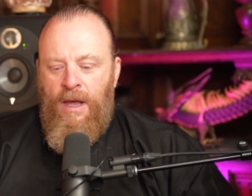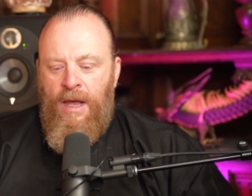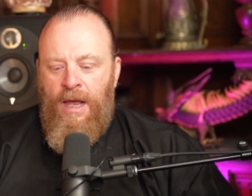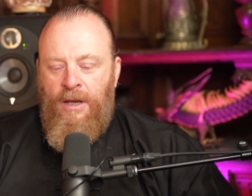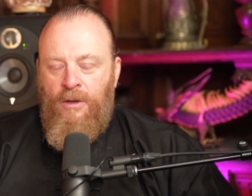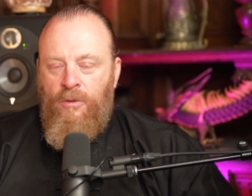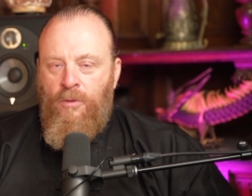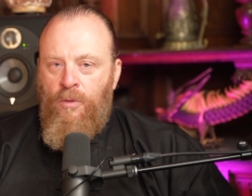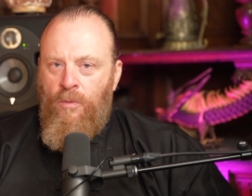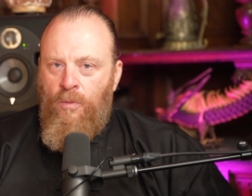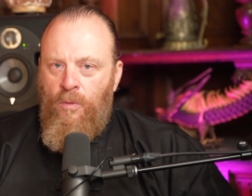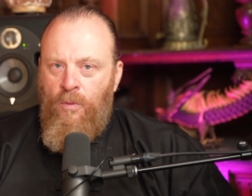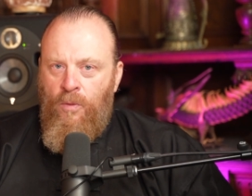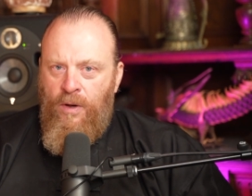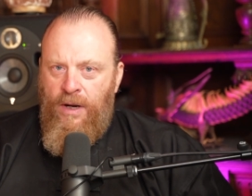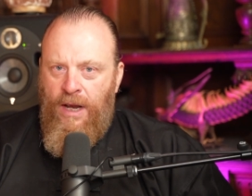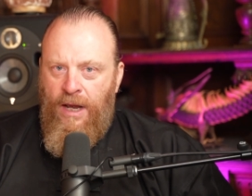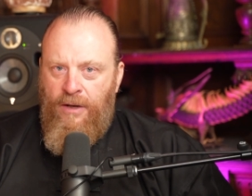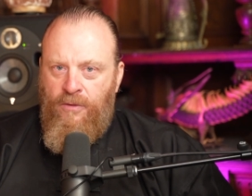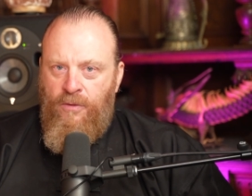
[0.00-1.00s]
And you
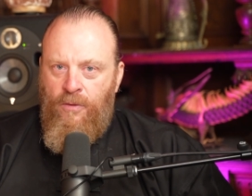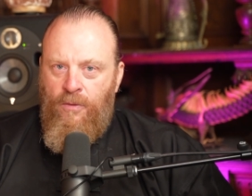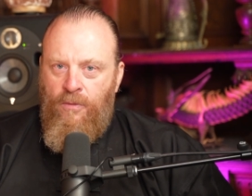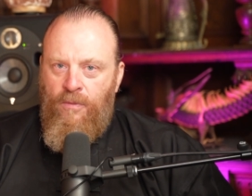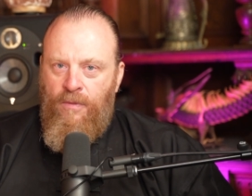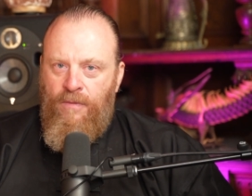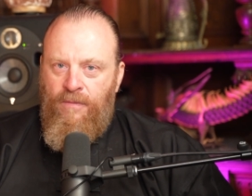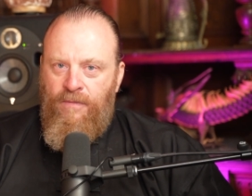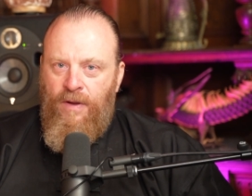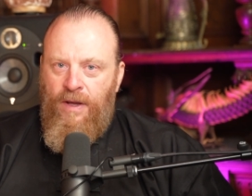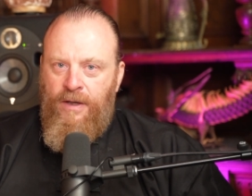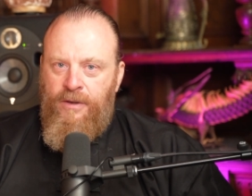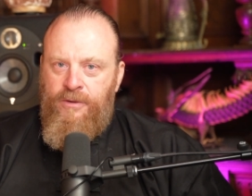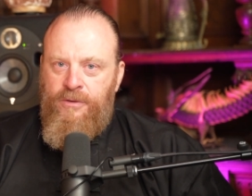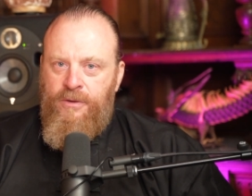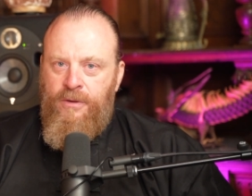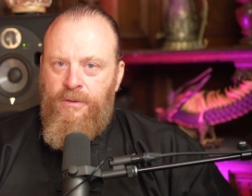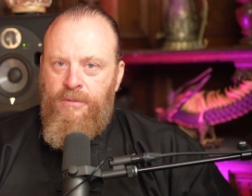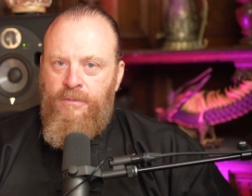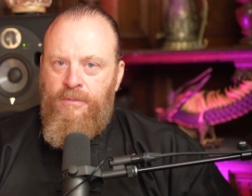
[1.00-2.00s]
look at your
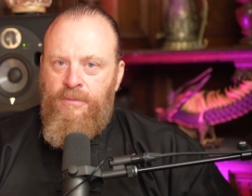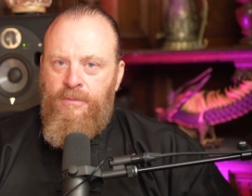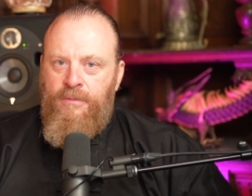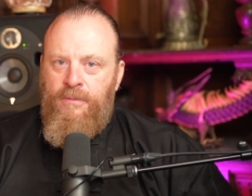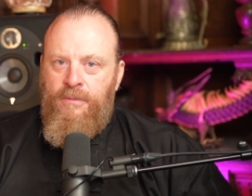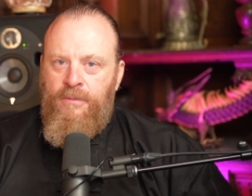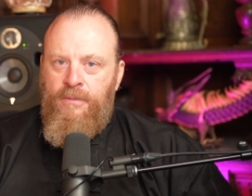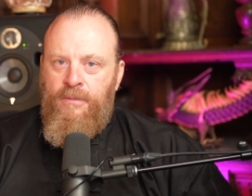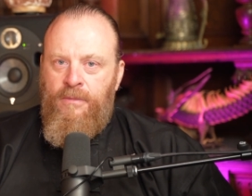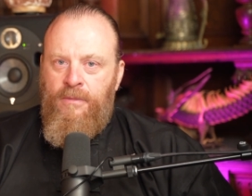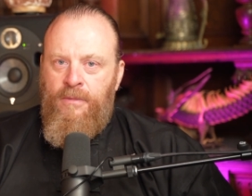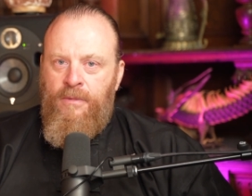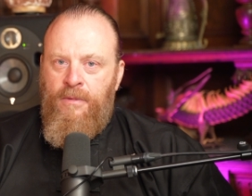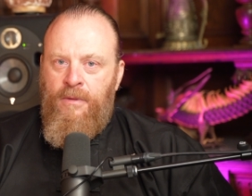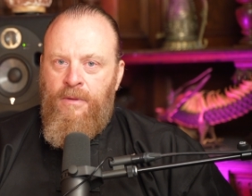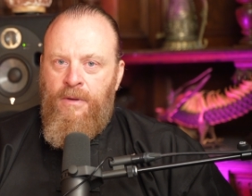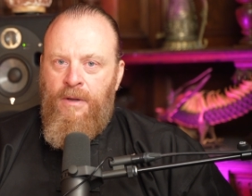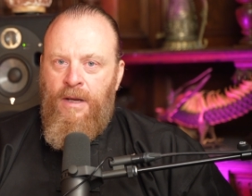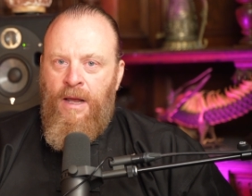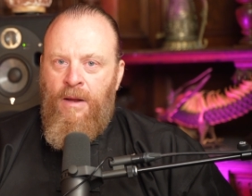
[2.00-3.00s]
reflection
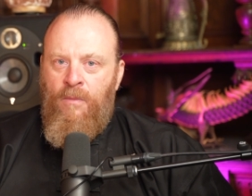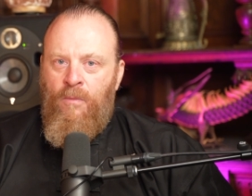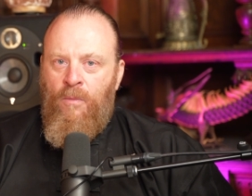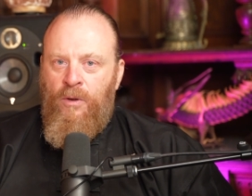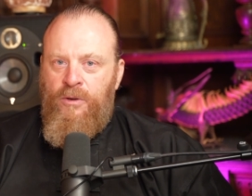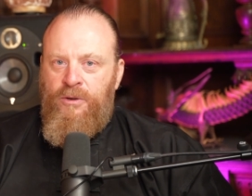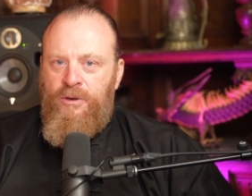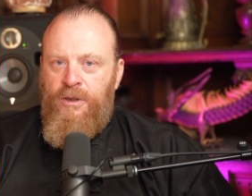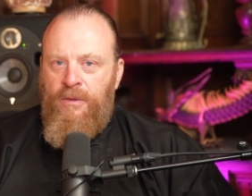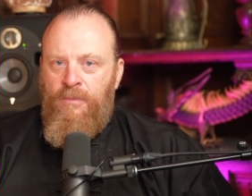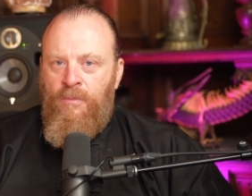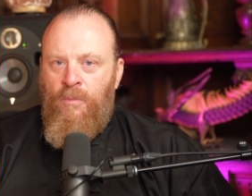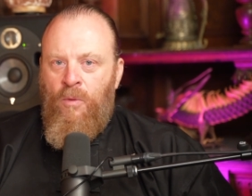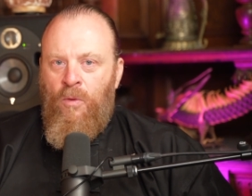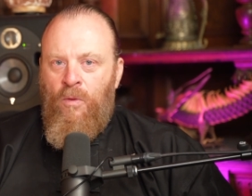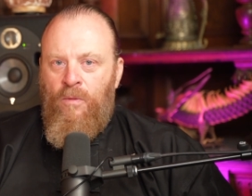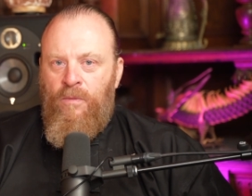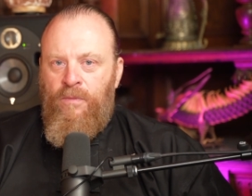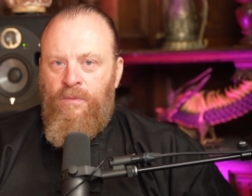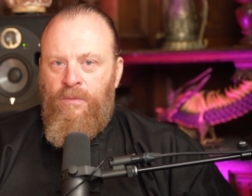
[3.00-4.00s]
and watch it
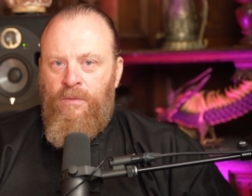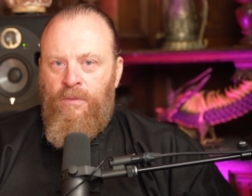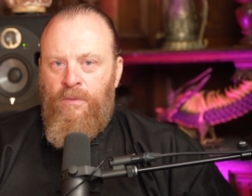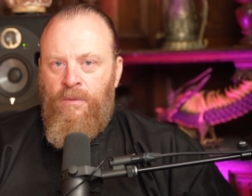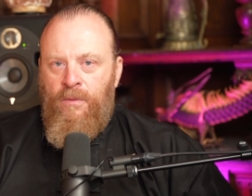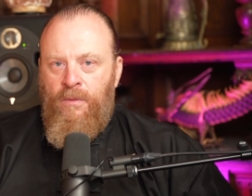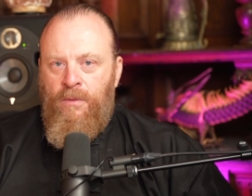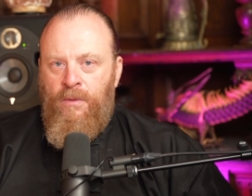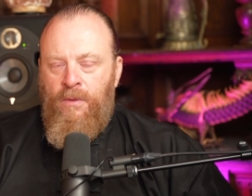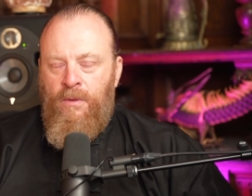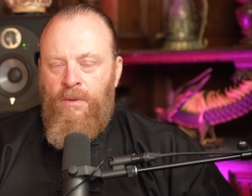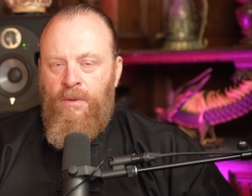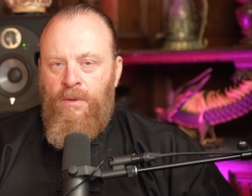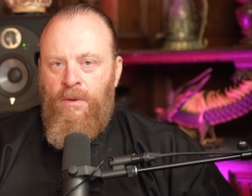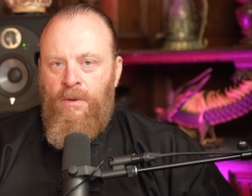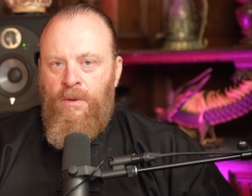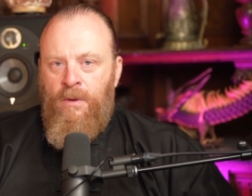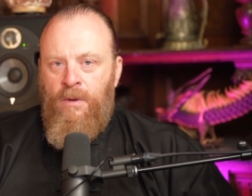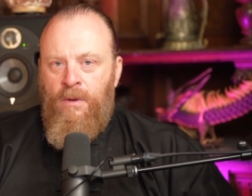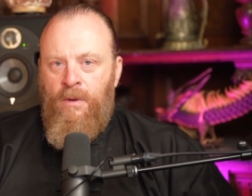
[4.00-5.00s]
morph,
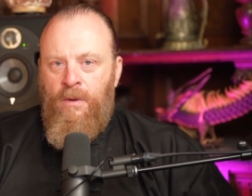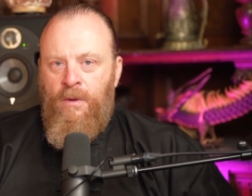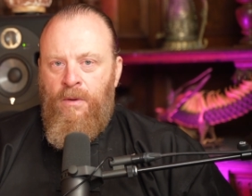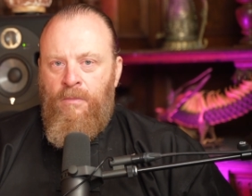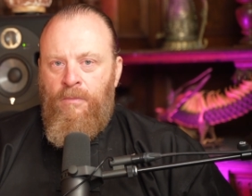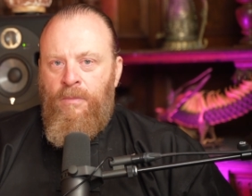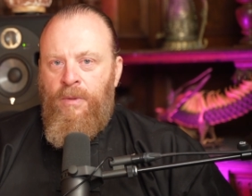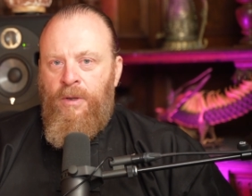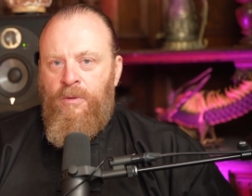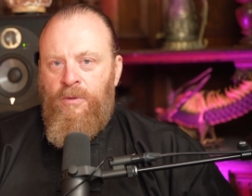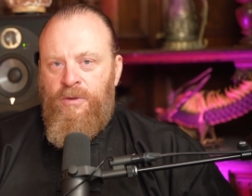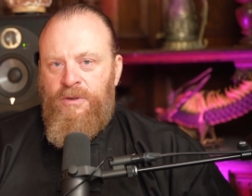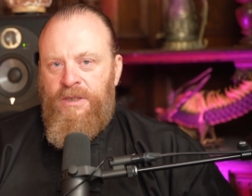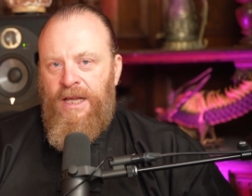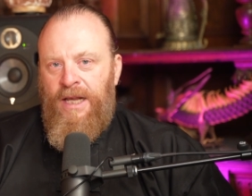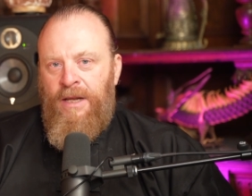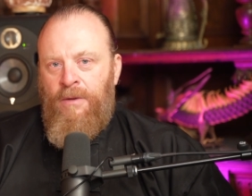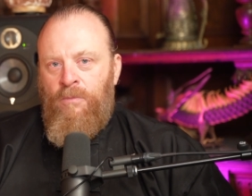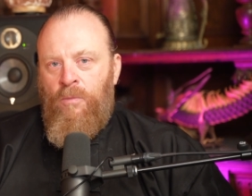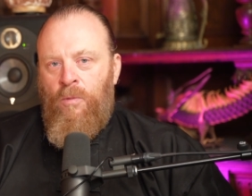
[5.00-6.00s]
because
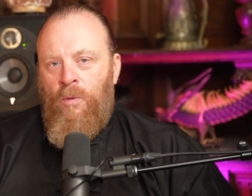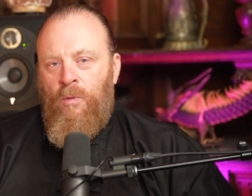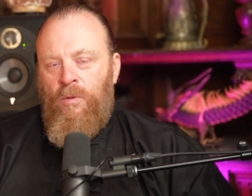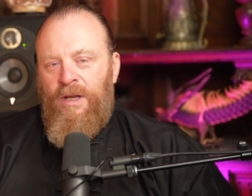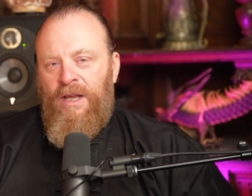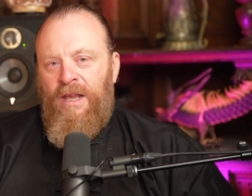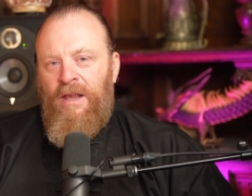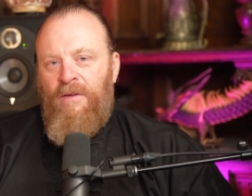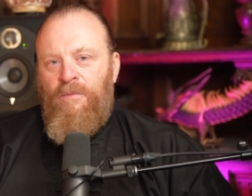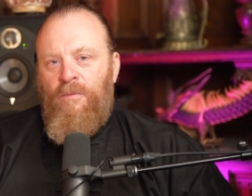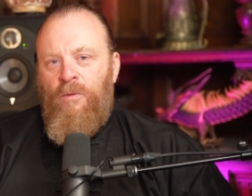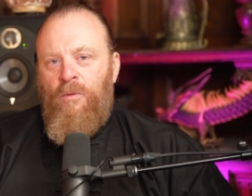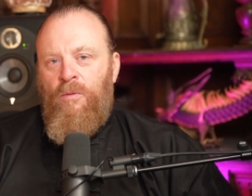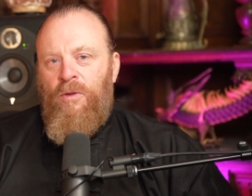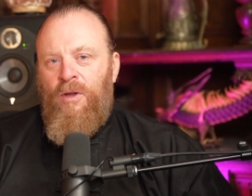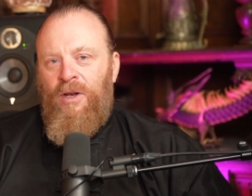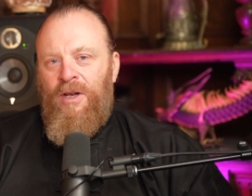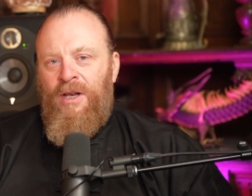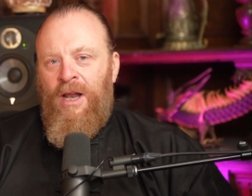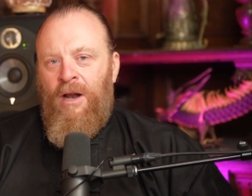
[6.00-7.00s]
it will give you
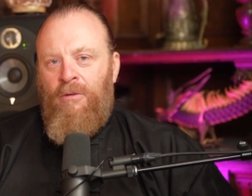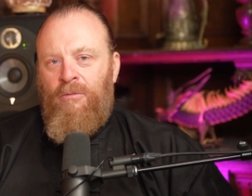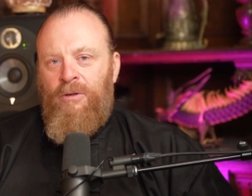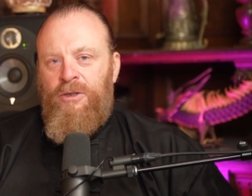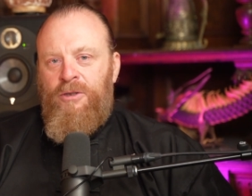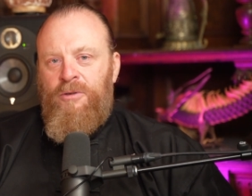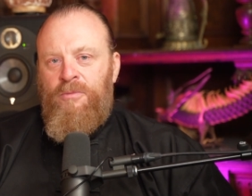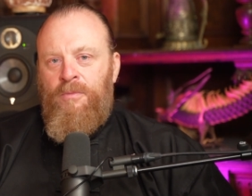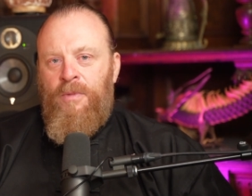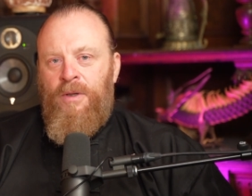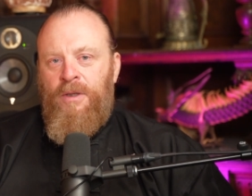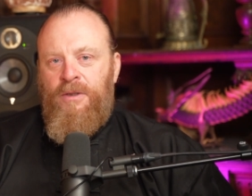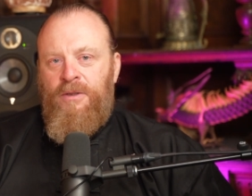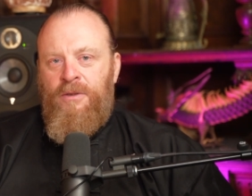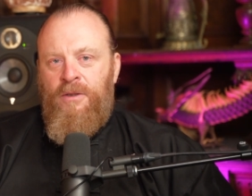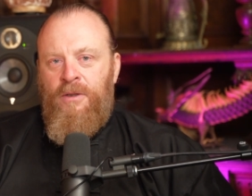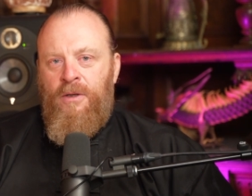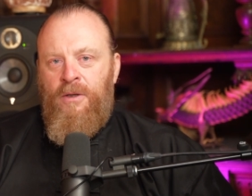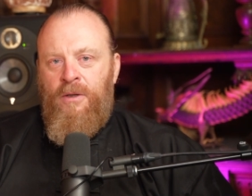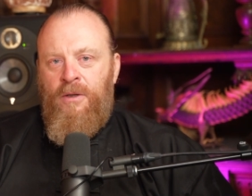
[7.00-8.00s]
the nourishment